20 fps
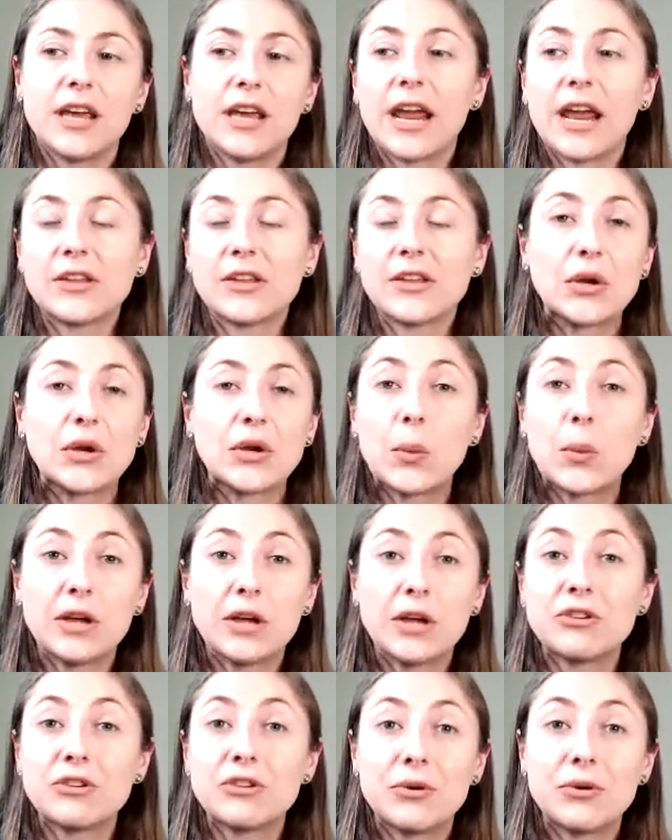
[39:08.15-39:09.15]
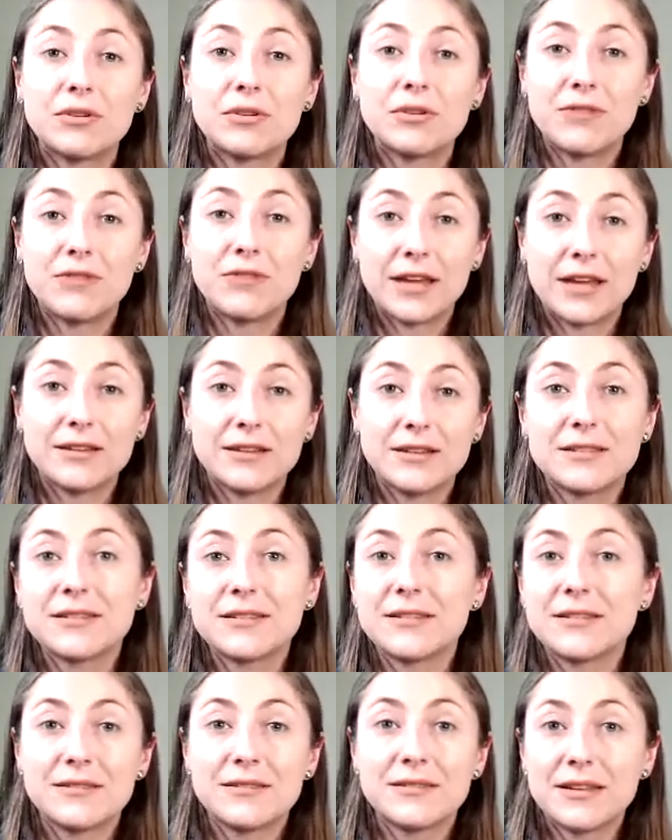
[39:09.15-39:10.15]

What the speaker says: and there was no event,